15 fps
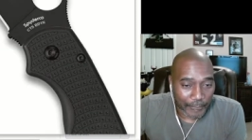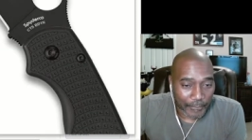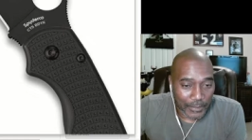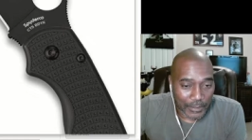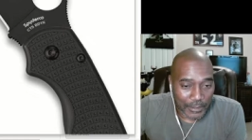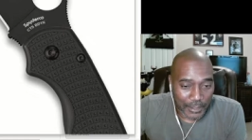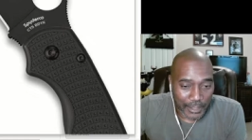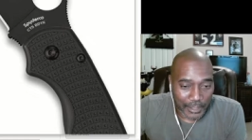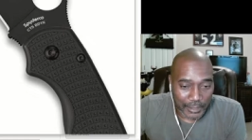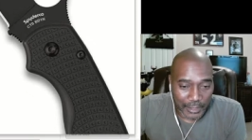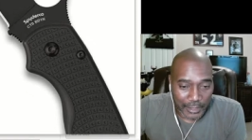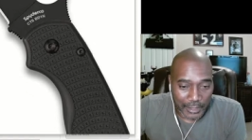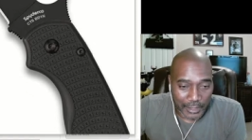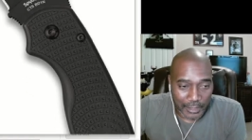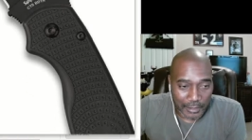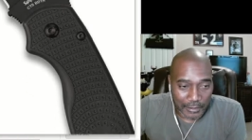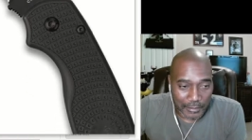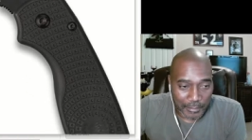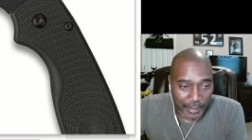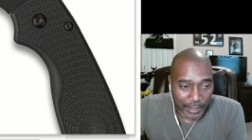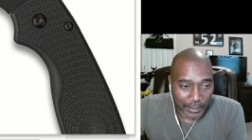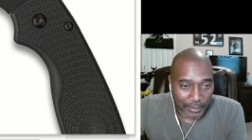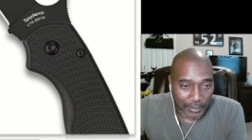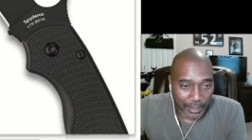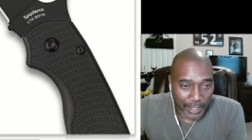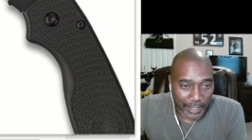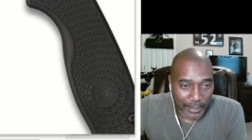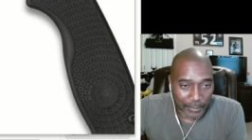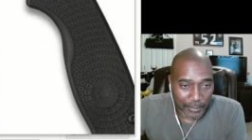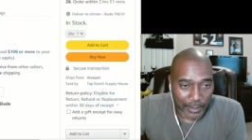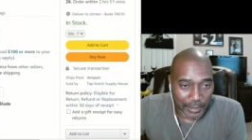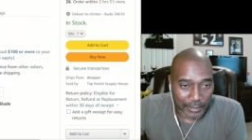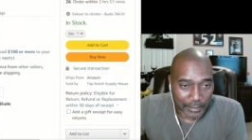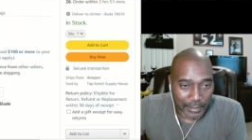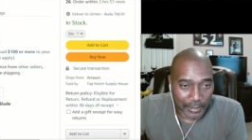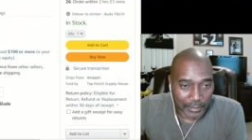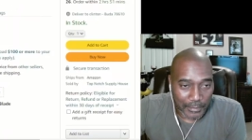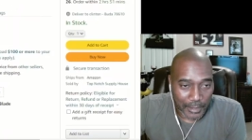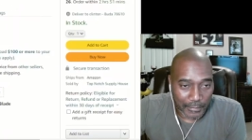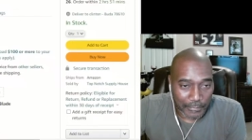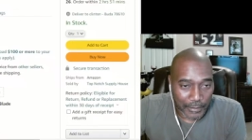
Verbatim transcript: Looks like the Spyderco lightweight, as a matter of fact.